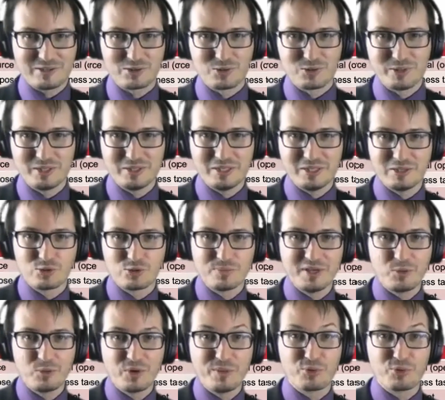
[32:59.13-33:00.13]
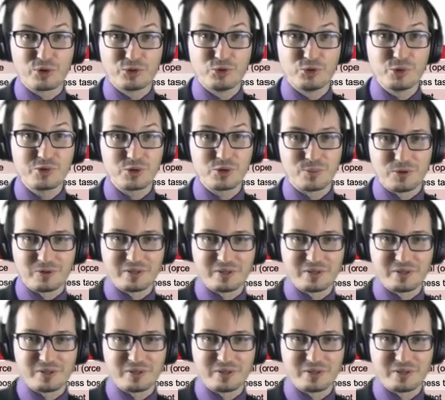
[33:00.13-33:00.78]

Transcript: So it needs to be reproducible.